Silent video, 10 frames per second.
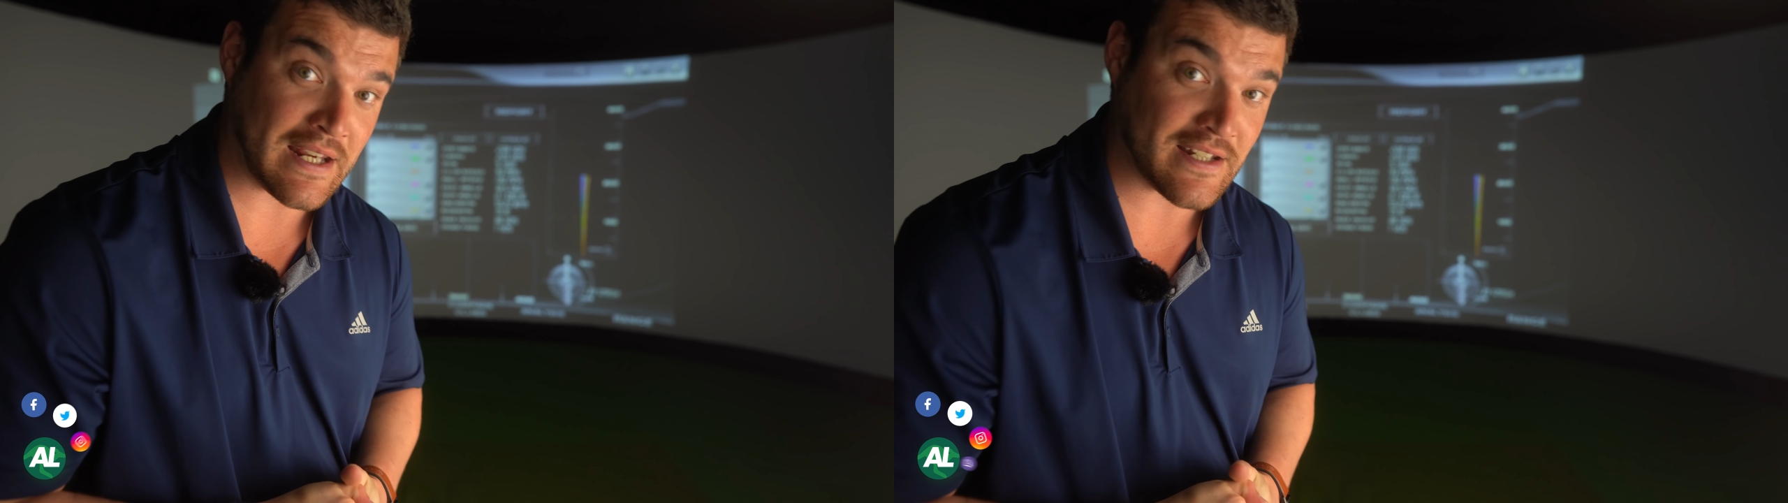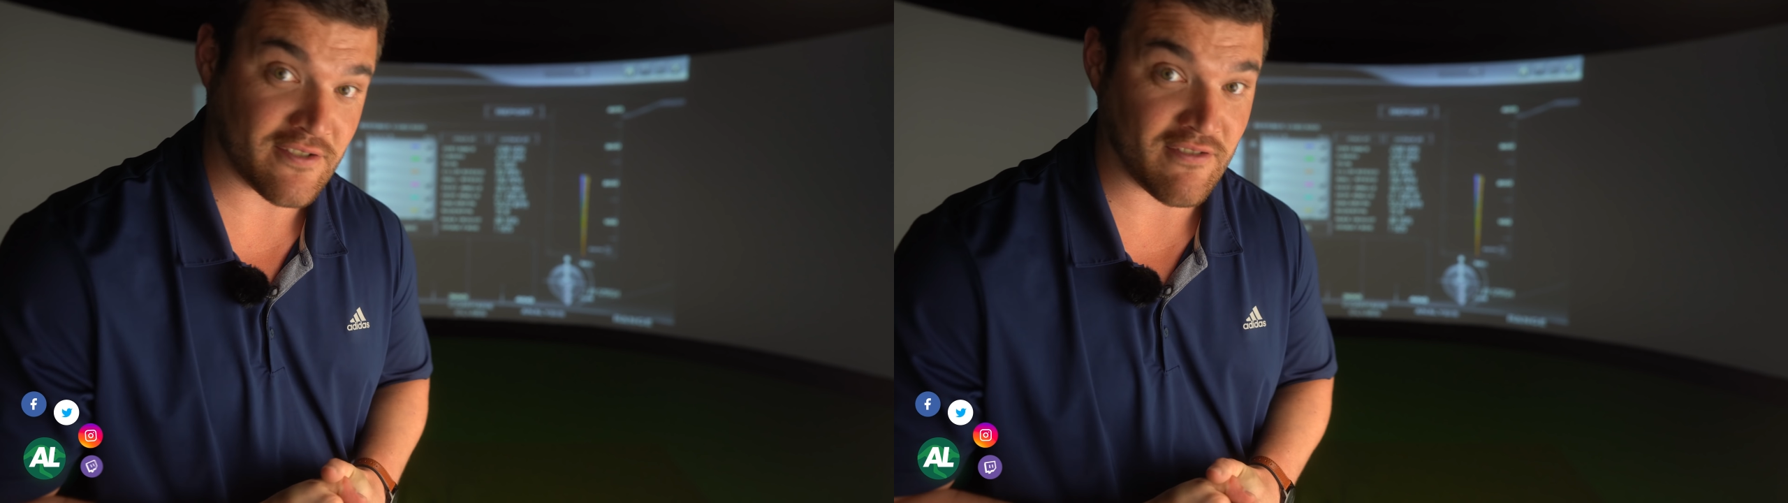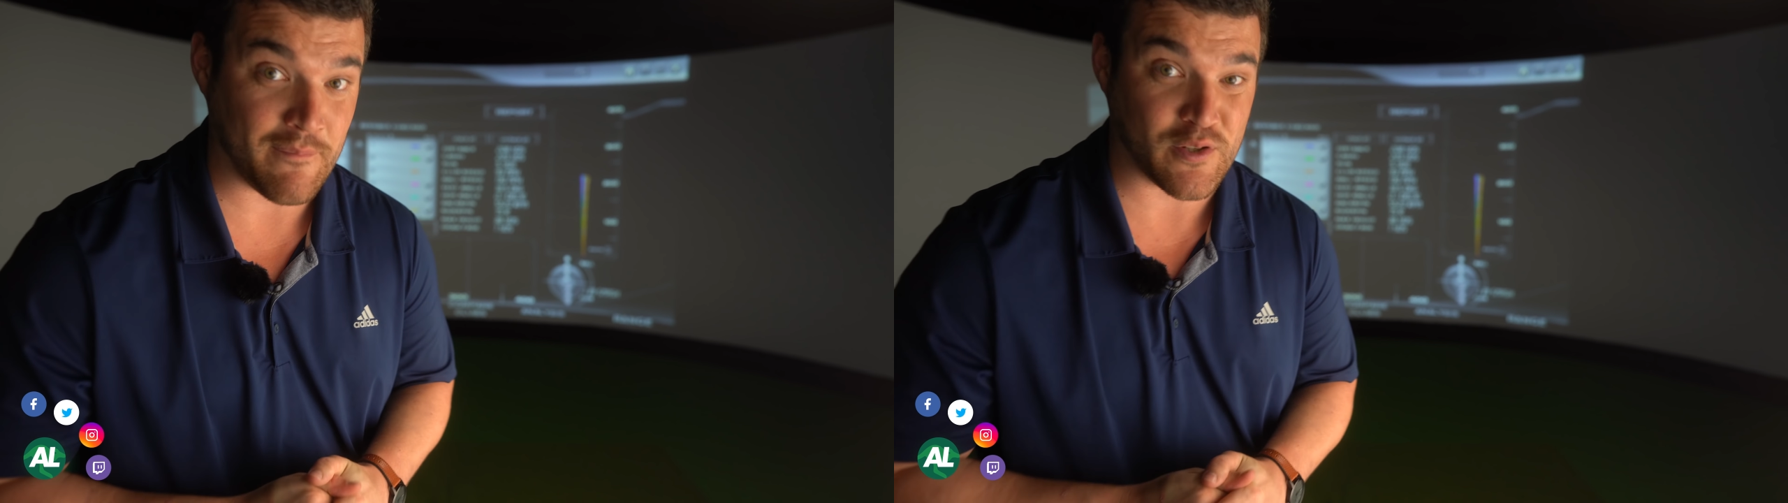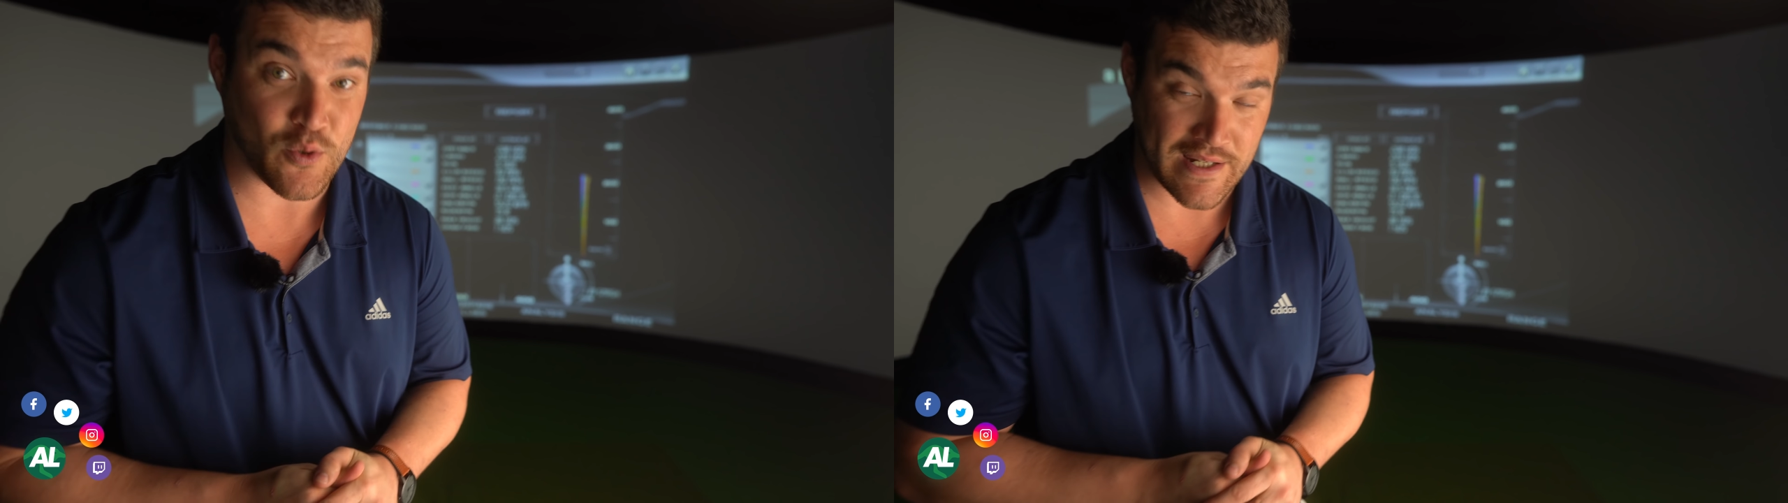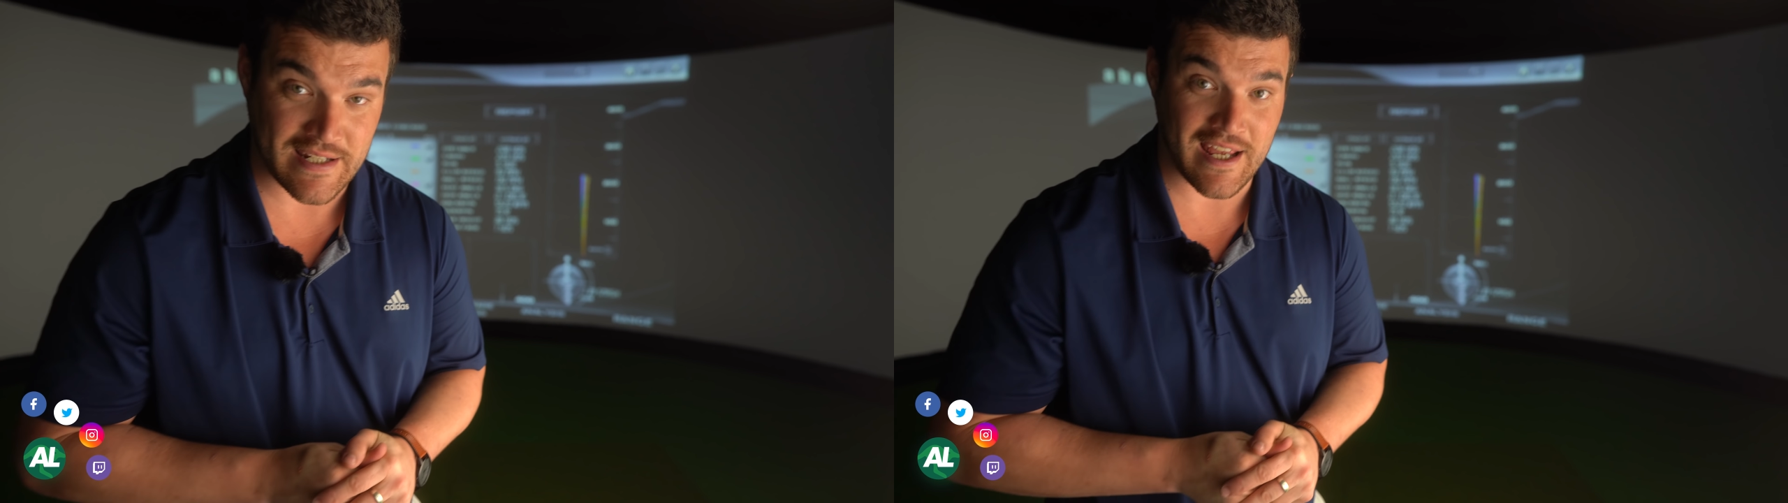Instagram,
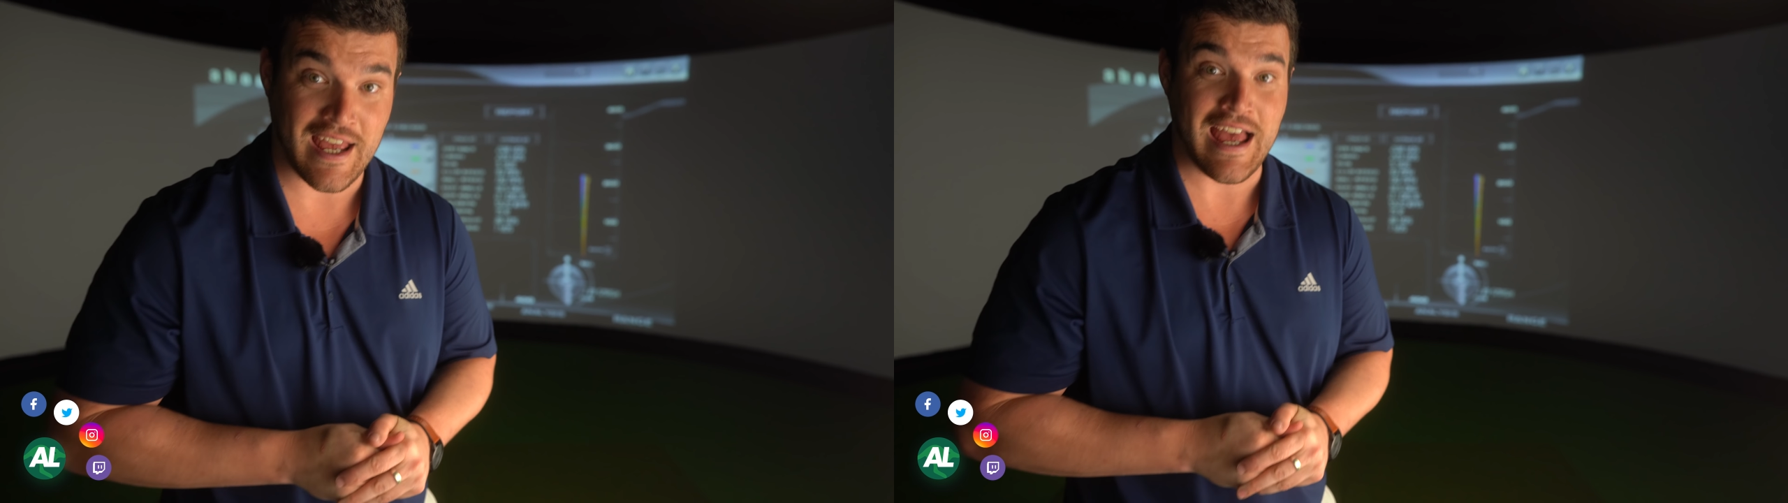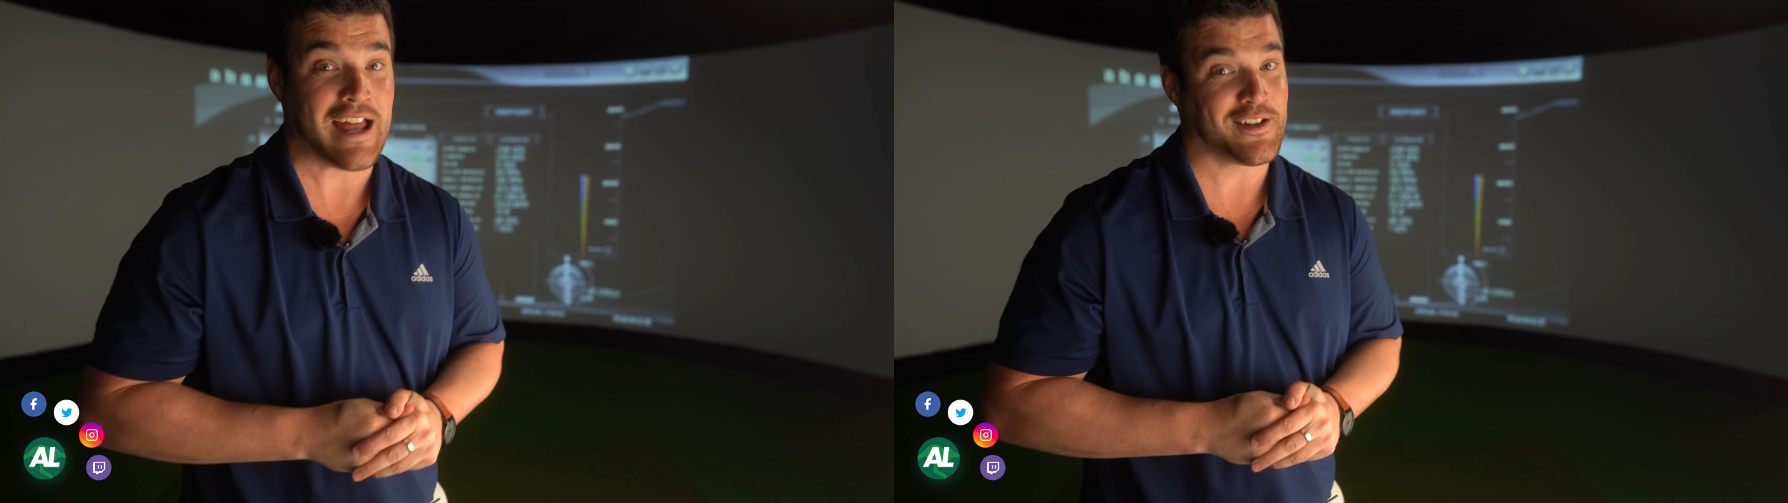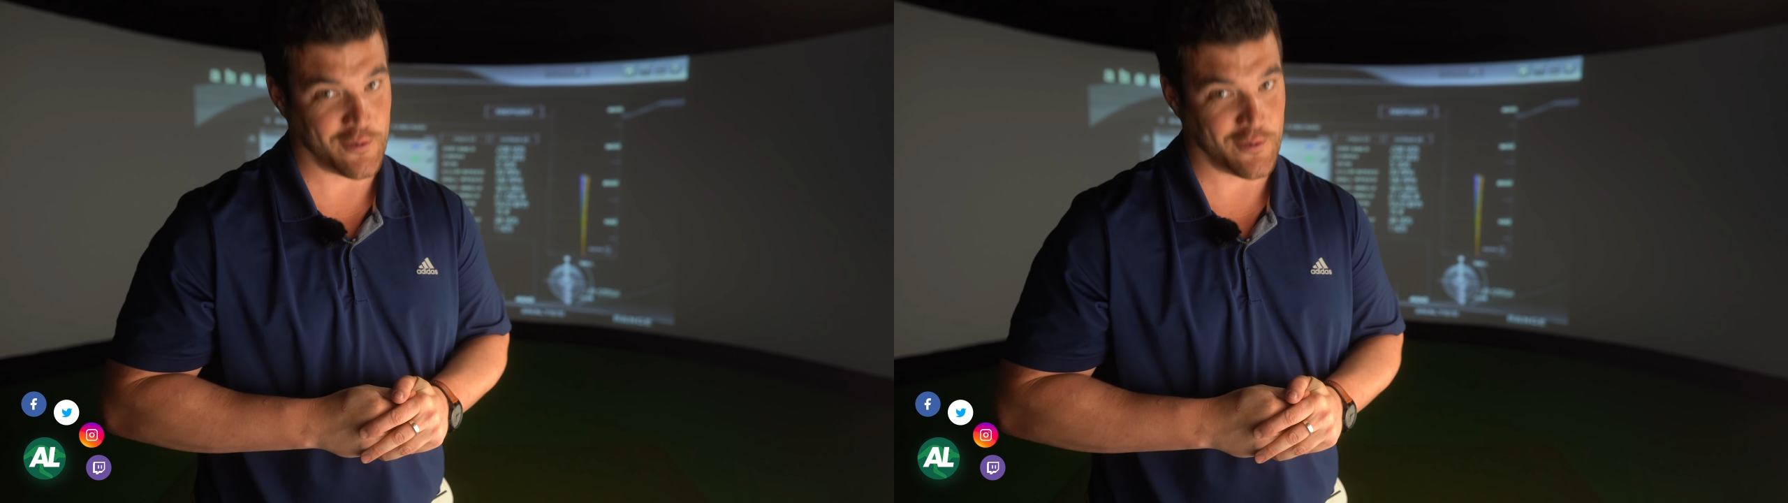Twitter, and